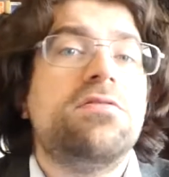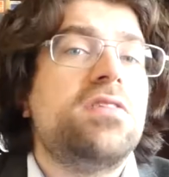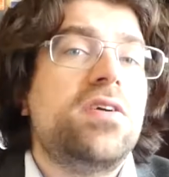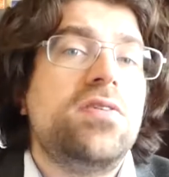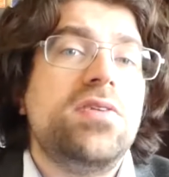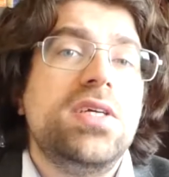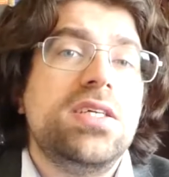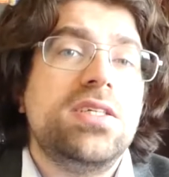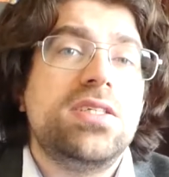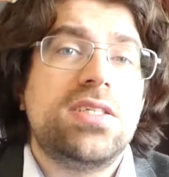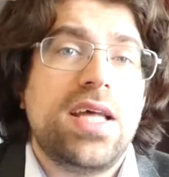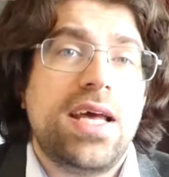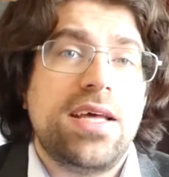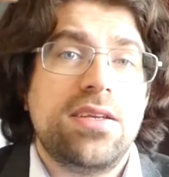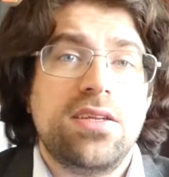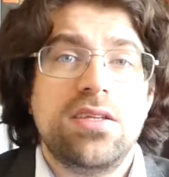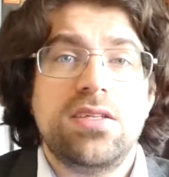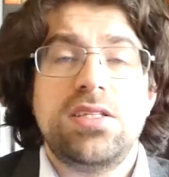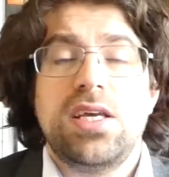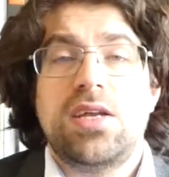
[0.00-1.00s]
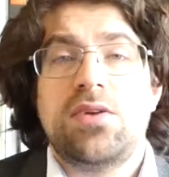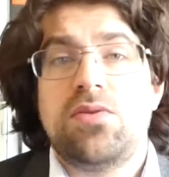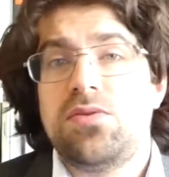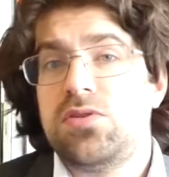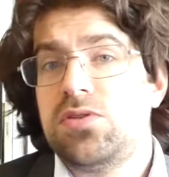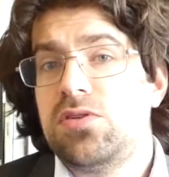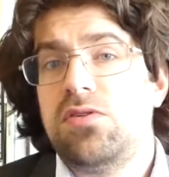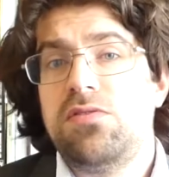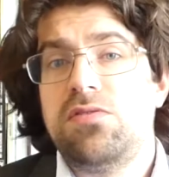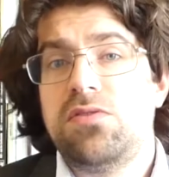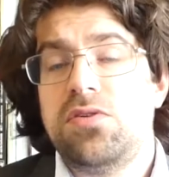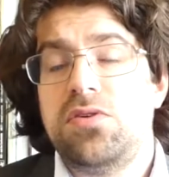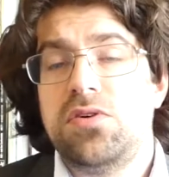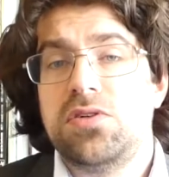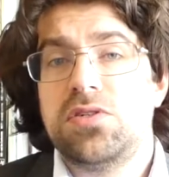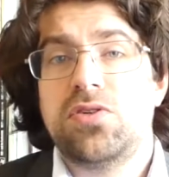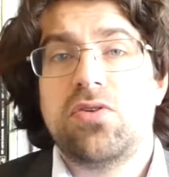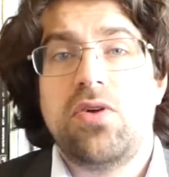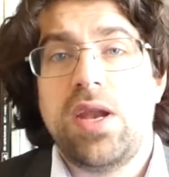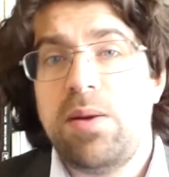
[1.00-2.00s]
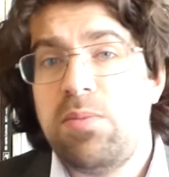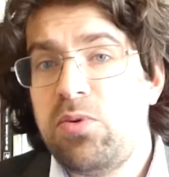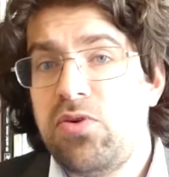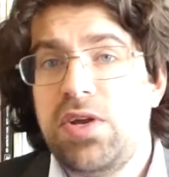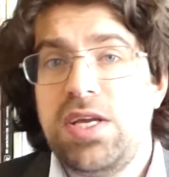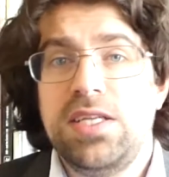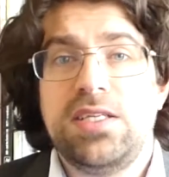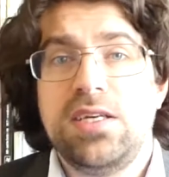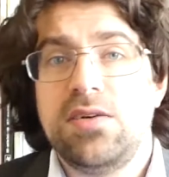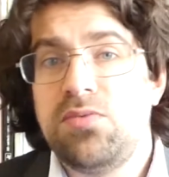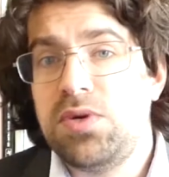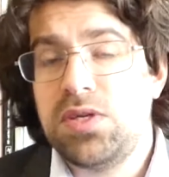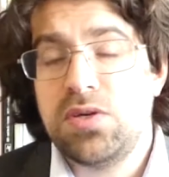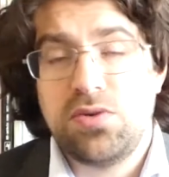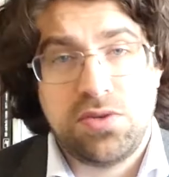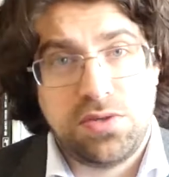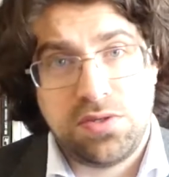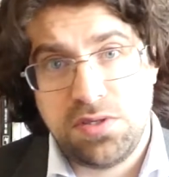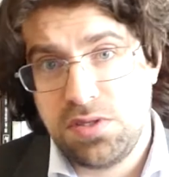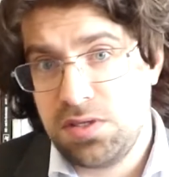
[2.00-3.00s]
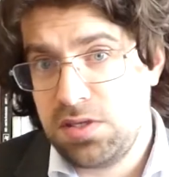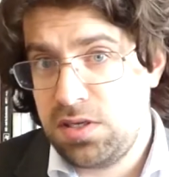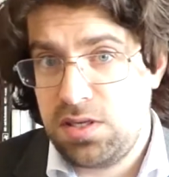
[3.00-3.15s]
various standards and also, of course, collaborating with other